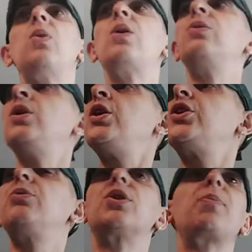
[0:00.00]
well,
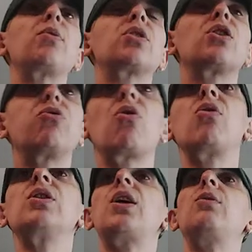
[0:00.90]
you were supposed to
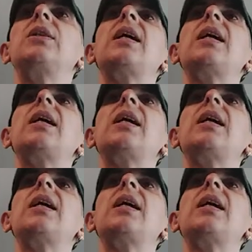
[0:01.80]
crawl and go